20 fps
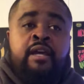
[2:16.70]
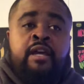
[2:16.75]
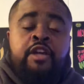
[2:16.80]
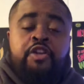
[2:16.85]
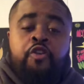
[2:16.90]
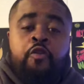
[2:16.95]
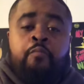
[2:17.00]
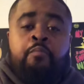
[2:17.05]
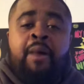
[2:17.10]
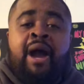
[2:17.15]

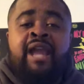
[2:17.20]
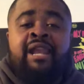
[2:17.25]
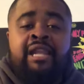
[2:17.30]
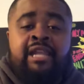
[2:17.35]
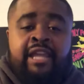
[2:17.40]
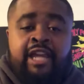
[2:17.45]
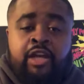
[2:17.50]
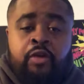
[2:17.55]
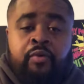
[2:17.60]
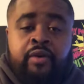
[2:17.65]
your body
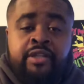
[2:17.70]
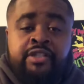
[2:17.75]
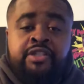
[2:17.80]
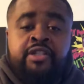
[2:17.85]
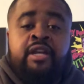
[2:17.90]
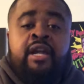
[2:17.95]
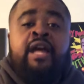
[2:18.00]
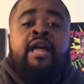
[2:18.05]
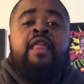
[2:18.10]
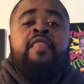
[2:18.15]

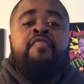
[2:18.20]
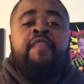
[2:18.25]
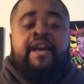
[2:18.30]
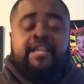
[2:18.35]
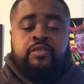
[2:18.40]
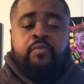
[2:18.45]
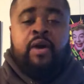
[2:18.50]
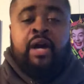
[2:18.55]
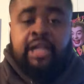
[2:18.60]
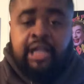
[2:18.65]
language,
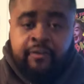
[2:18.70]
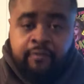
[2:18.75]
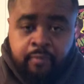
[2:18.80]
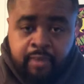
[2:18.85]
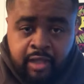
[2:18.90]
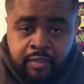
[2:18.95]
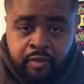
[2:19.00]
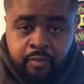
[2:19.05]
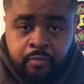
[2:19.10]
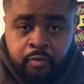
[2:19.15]
that's what I love
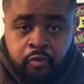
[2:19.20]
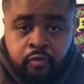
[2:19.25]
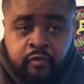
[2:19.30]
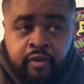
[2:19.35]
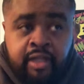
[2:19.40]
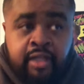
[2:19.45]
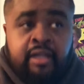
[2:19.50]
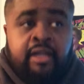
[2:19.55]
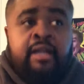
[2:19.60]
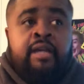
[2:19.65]
about the
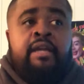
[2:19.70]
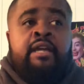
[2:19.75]
movie,